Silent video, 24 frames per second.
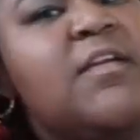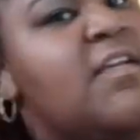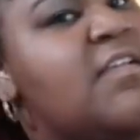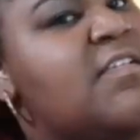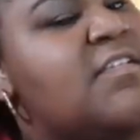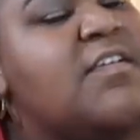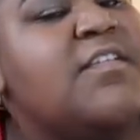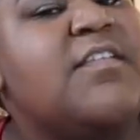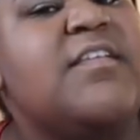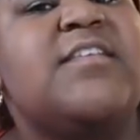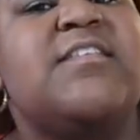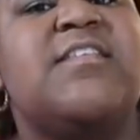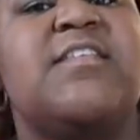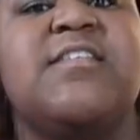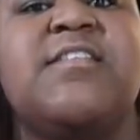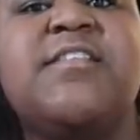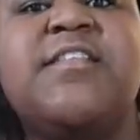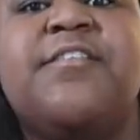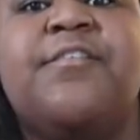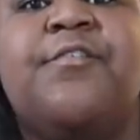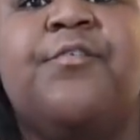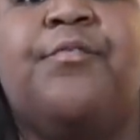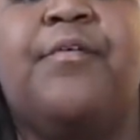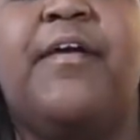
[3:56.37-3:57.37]
So this is
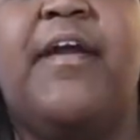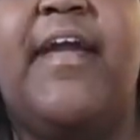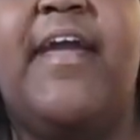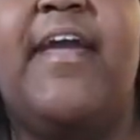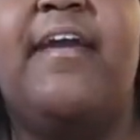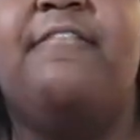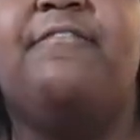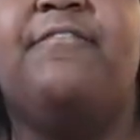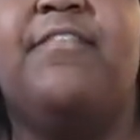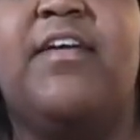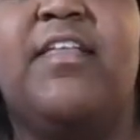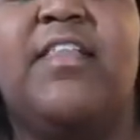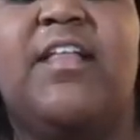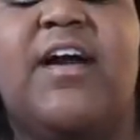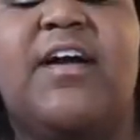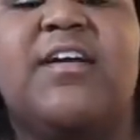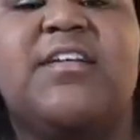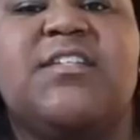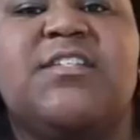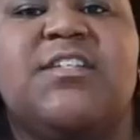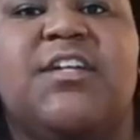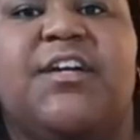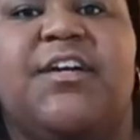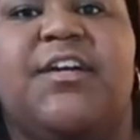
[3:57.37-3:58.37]
the red
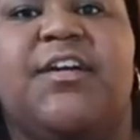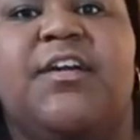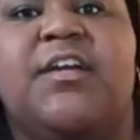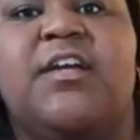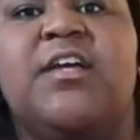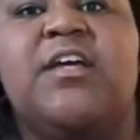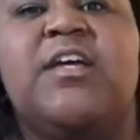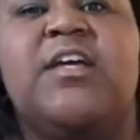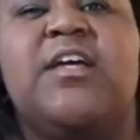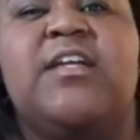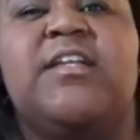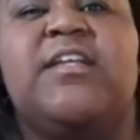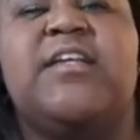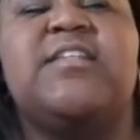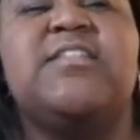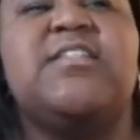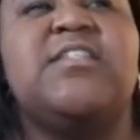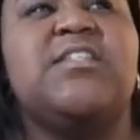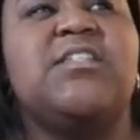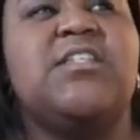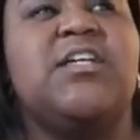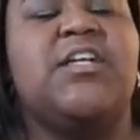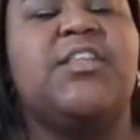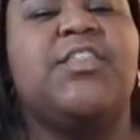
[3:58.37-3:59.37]
Fila shirt. This
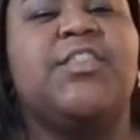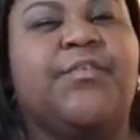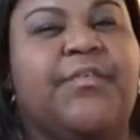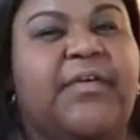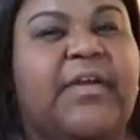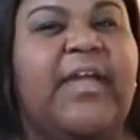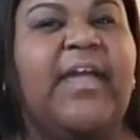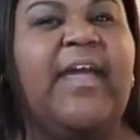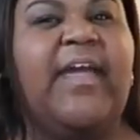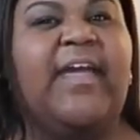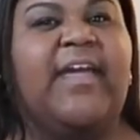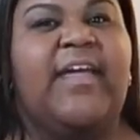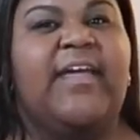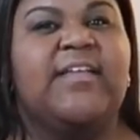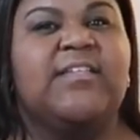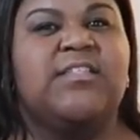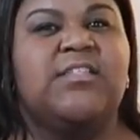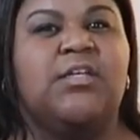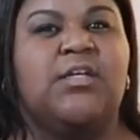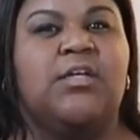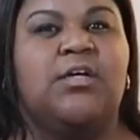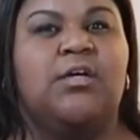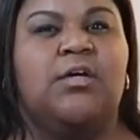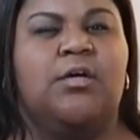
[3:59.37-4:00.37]
is a
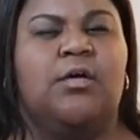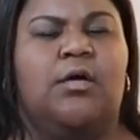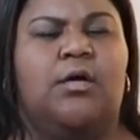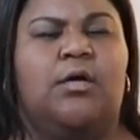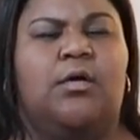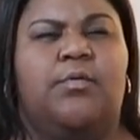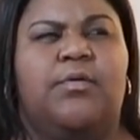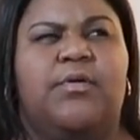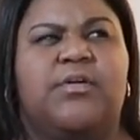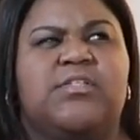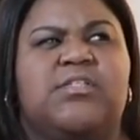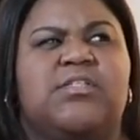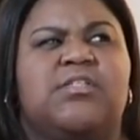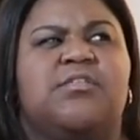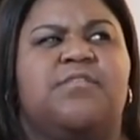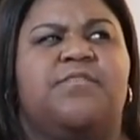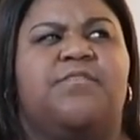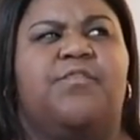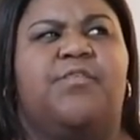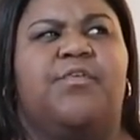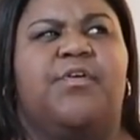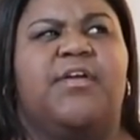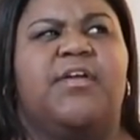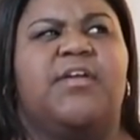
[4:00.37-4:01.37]
3X, or is this a
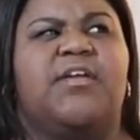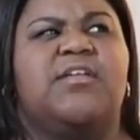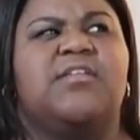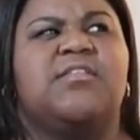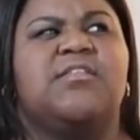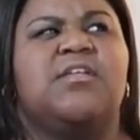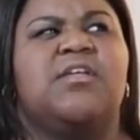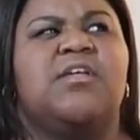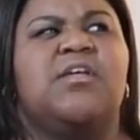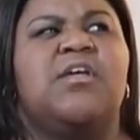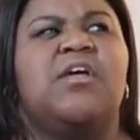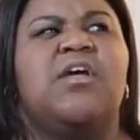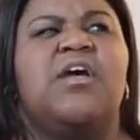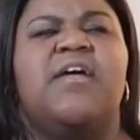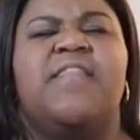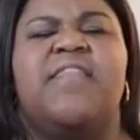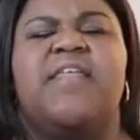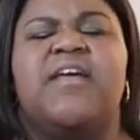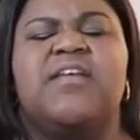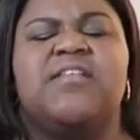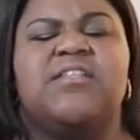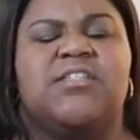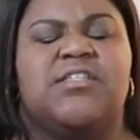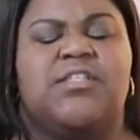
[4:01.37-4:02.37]
4X? I
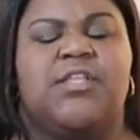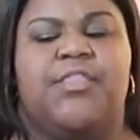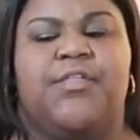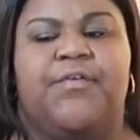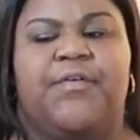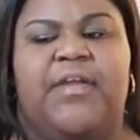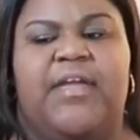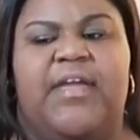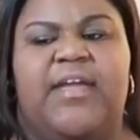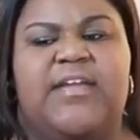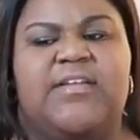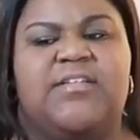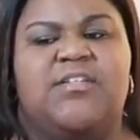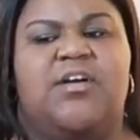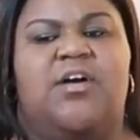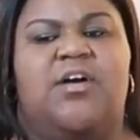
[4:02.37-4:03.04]
think this is a 3X,